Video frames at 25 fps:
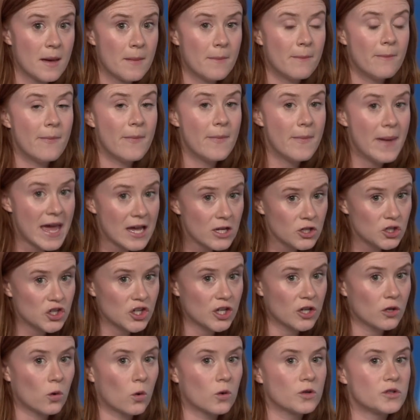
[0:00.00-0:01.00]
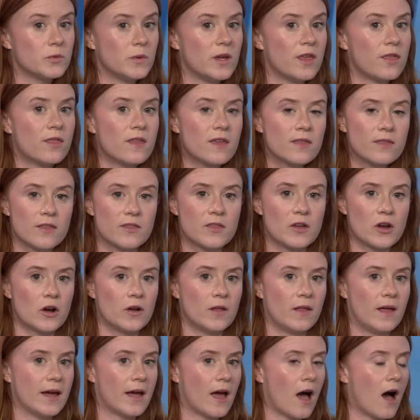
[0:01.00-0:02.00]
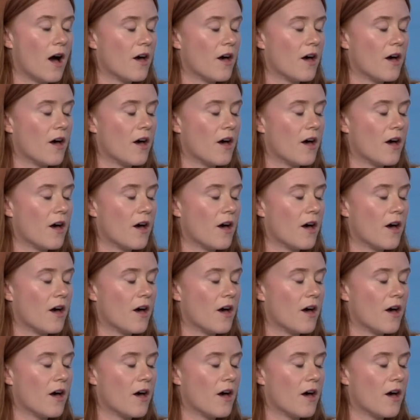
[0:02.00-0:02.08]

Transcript: Manchin, or do we think that there are like